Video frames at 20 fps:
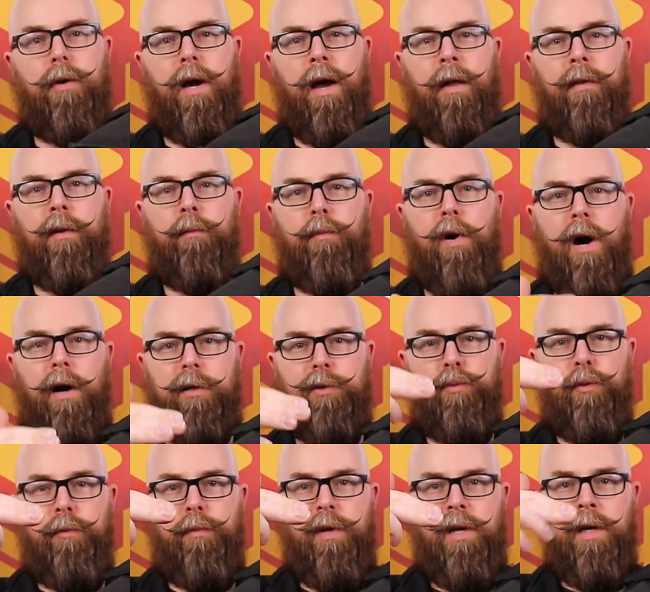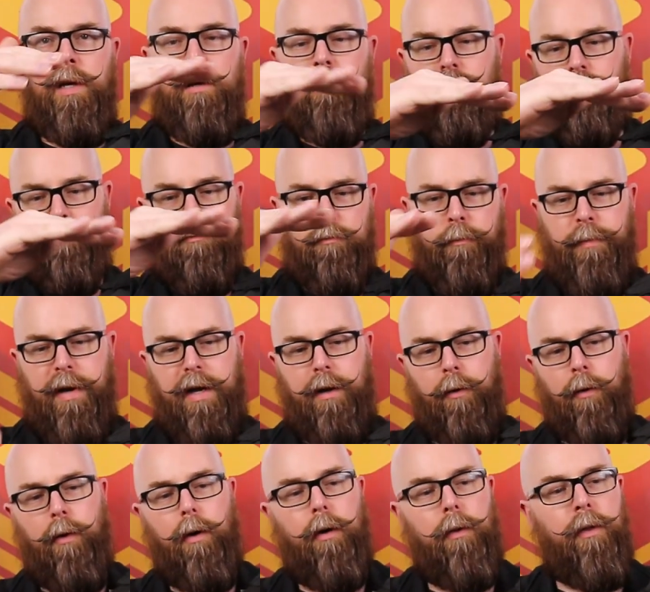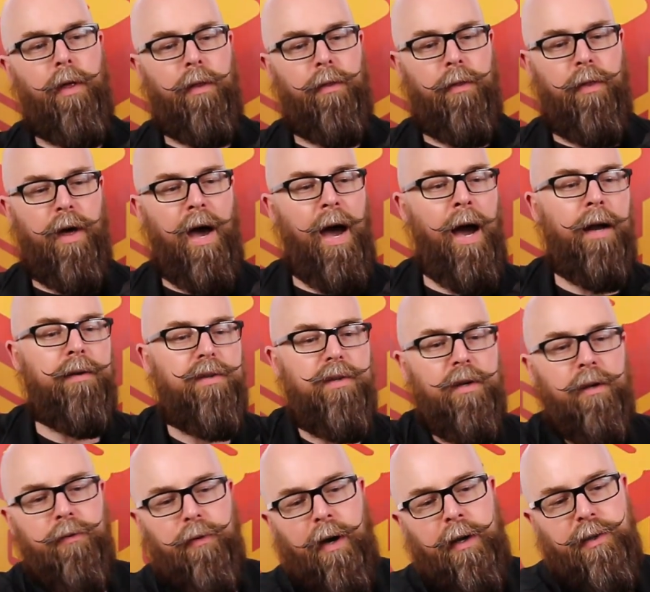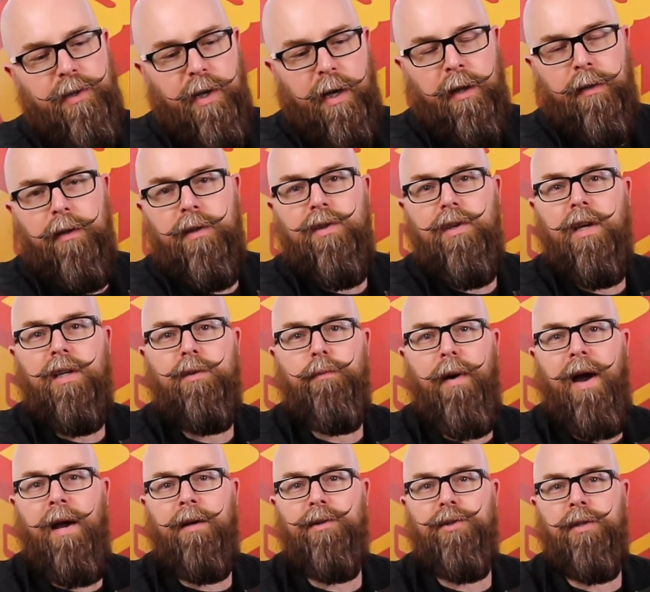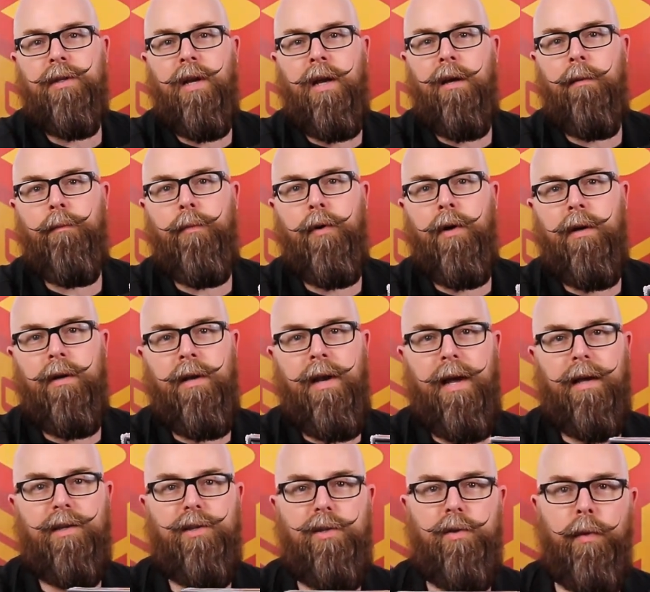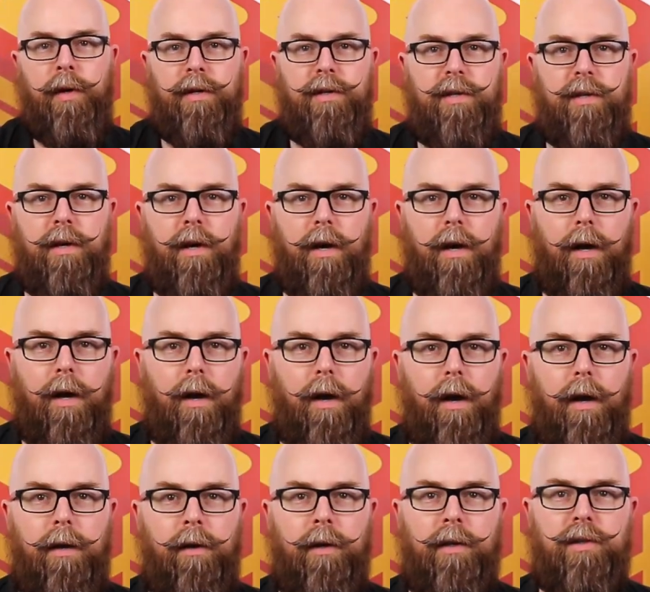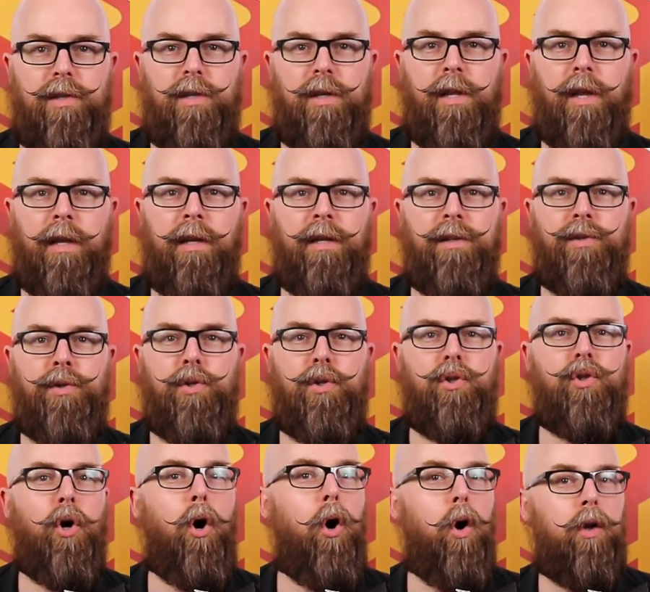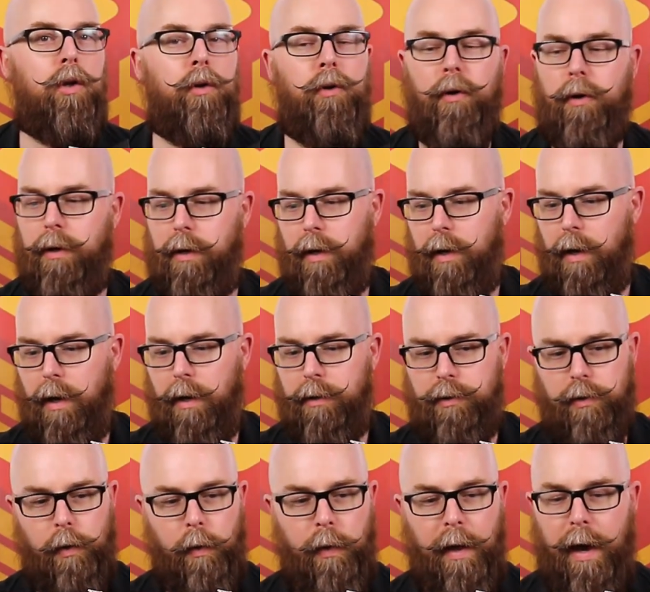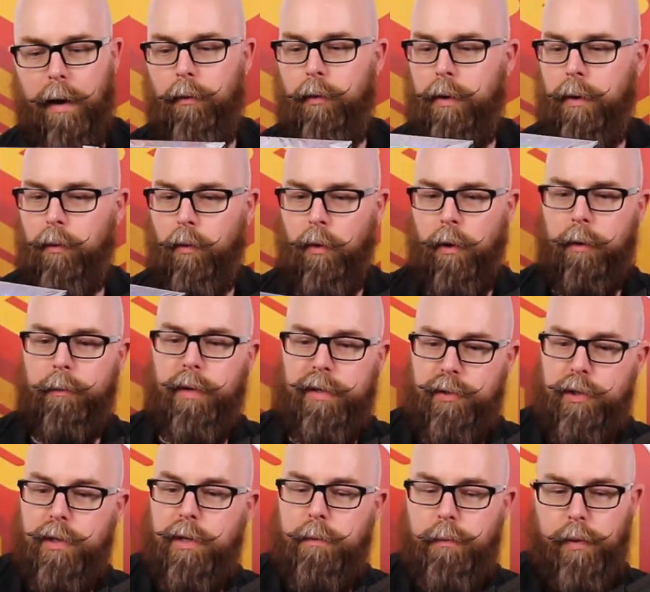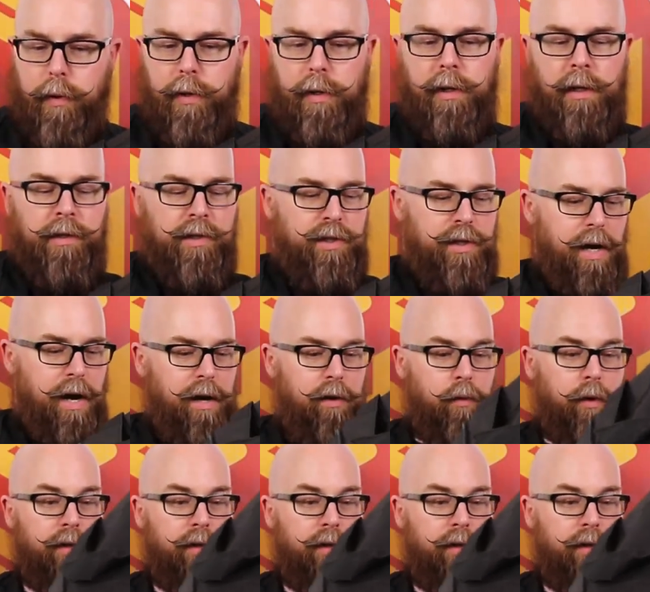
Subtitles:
and the box would be bigger than that. If I take this expansion and I put it next to it, you can see that it is taller, so that wouldn't work. But you can put it in sideways